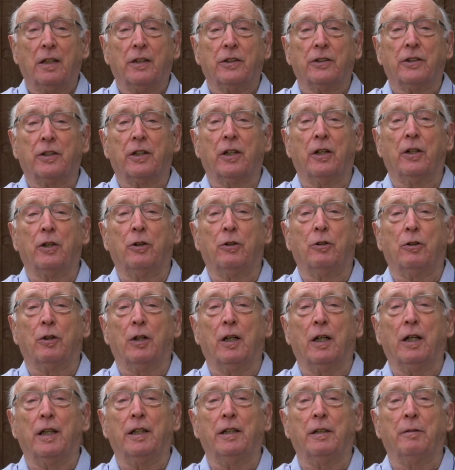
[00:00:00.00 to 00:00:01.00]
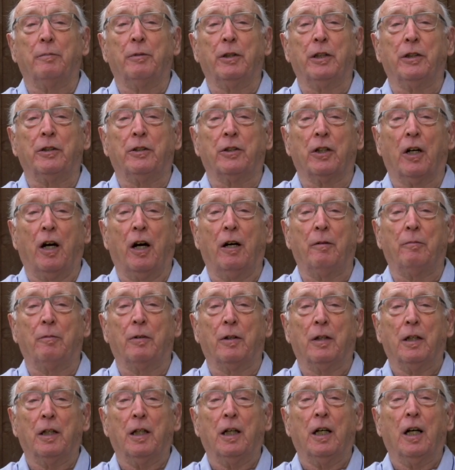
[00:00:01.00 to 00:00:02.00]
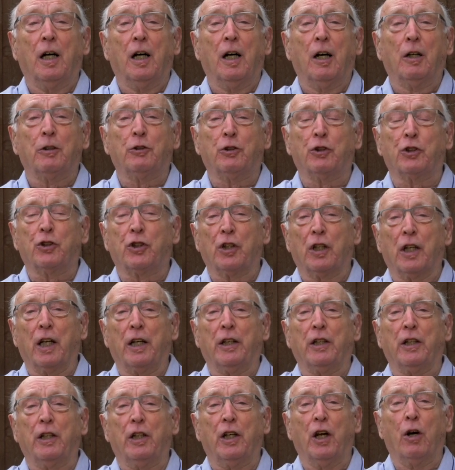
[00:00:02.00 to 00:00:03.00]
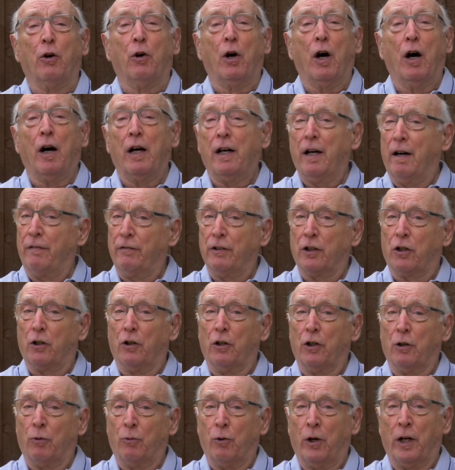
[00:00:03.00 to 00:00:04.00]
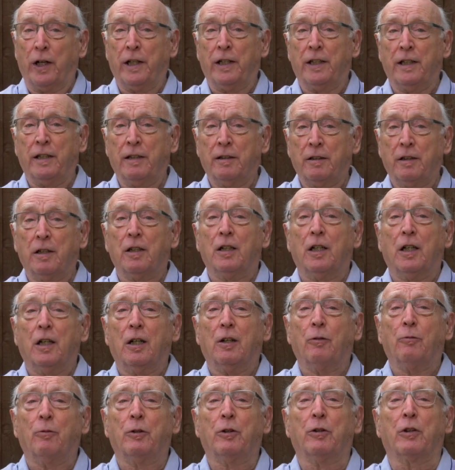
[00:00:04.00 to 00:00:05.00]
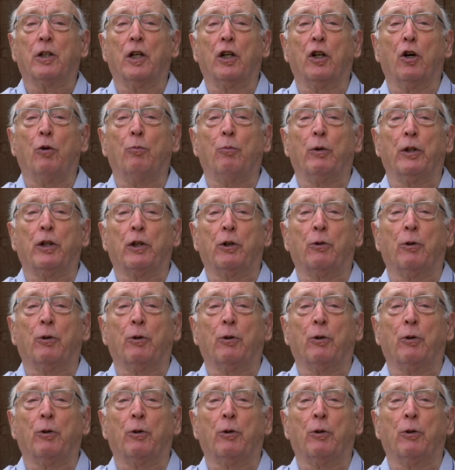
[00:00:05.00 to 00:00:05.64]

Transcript: So in the meantime, just to let you know, I haven't gone away. We'll get on with the